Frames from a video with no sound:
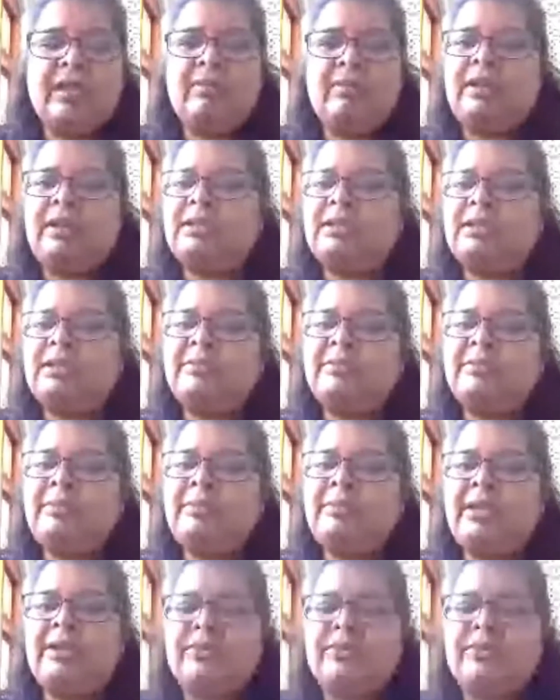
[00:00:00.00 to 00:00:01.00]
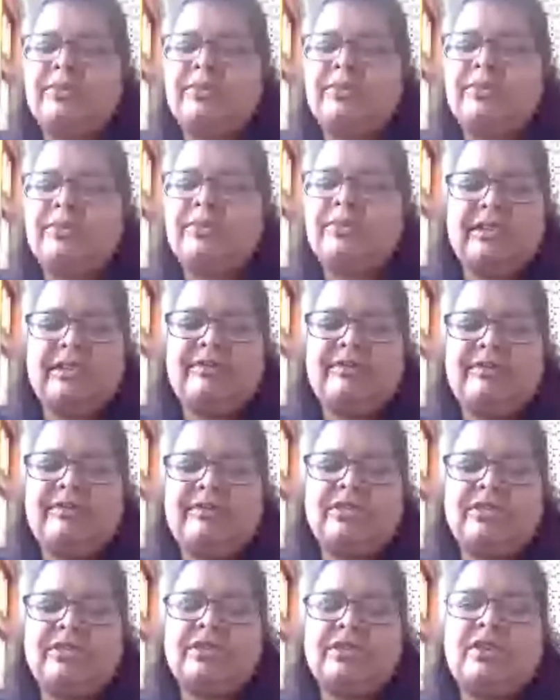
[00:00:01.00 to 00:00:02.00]
While this may be a rural
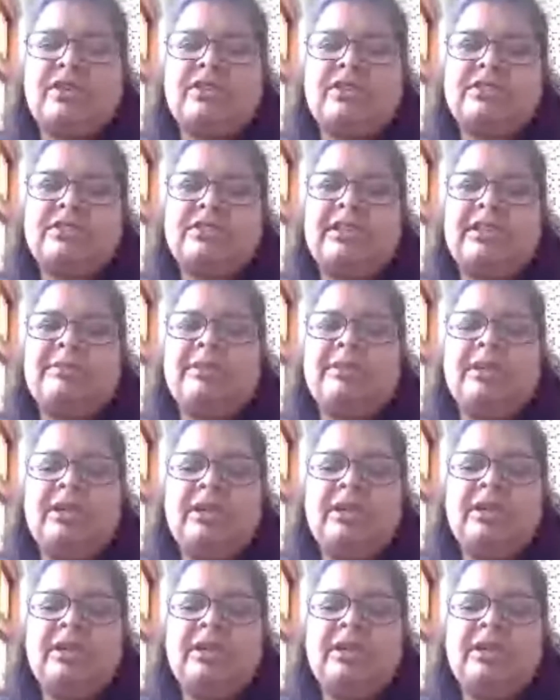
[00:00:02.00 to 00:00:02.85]
innovation, the concept